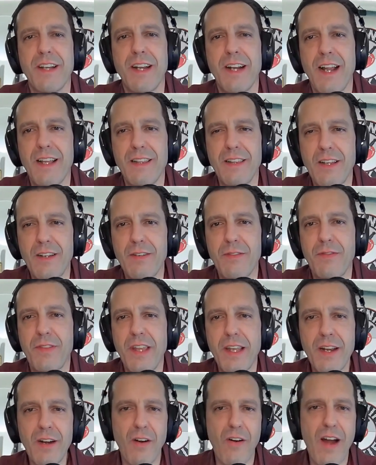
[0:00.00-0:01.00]
and I love
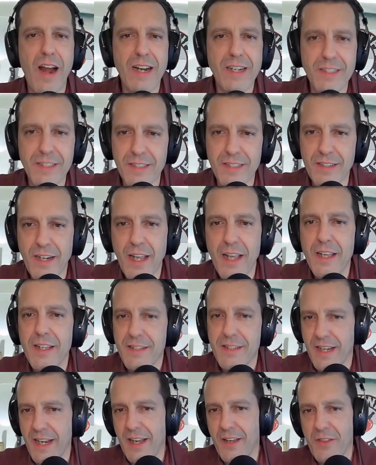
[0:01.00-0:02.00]
the interaction,
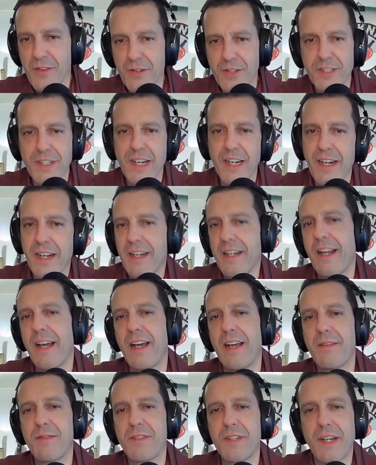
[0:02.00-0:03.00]
say on Thursday Night
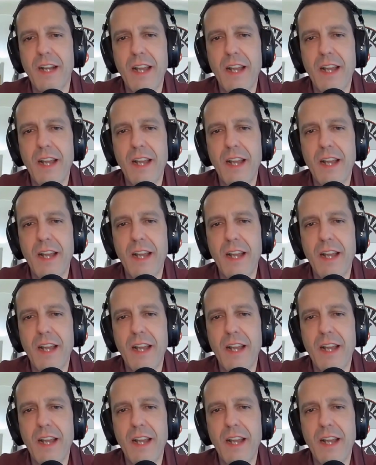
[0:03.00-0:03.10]
Knives and